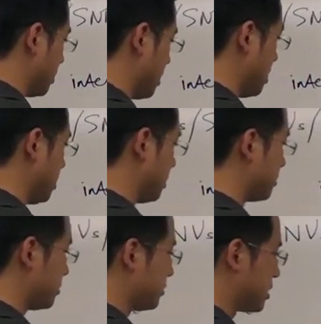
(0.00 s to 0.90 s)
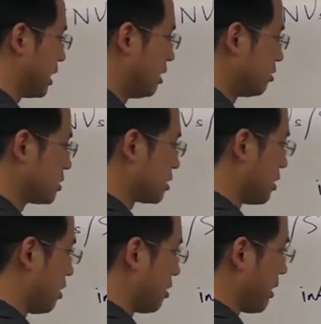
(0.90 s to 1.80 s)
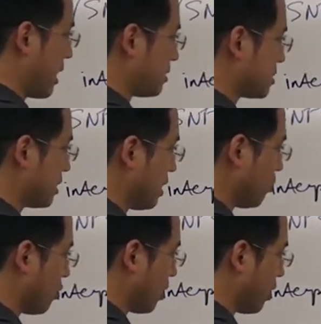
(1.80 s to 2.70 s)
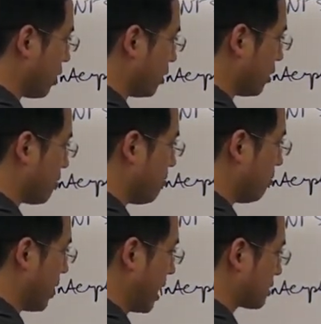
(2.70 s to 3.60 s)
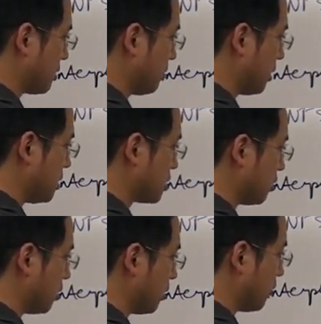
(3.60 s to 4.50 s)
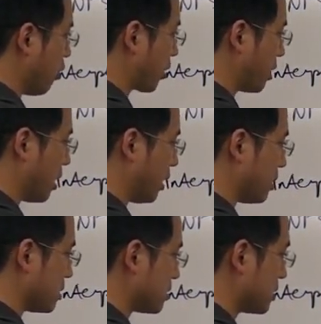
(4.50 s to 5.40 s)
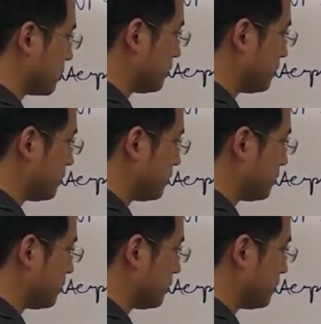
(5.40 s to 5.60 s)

the cells are at a state where they're maximally sort of organized.